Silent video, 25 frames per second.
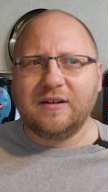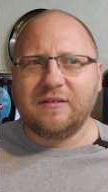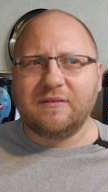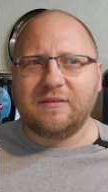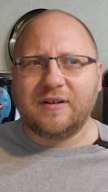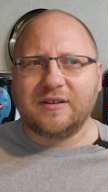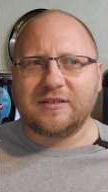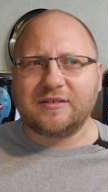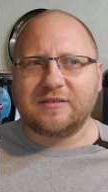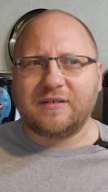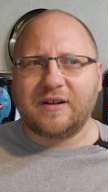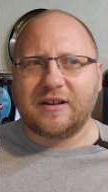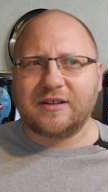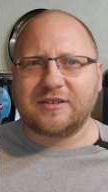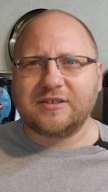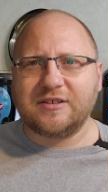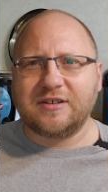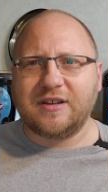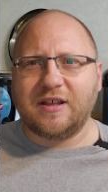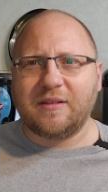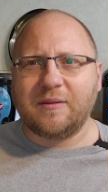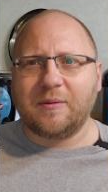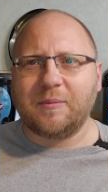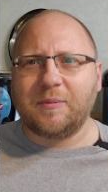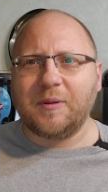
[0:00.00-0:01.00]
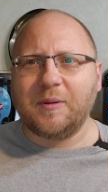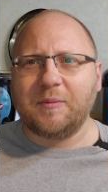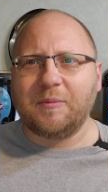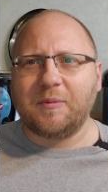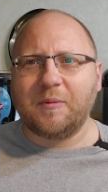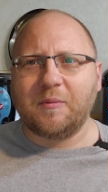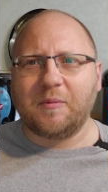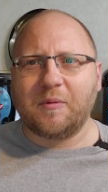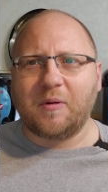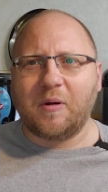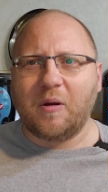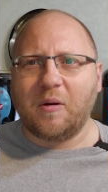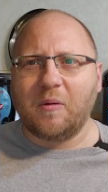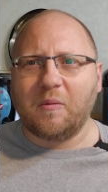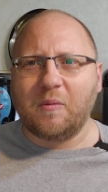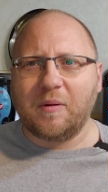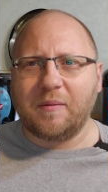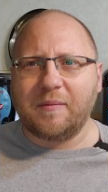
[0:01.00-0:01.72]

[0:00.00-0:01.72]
resurrection to other people were all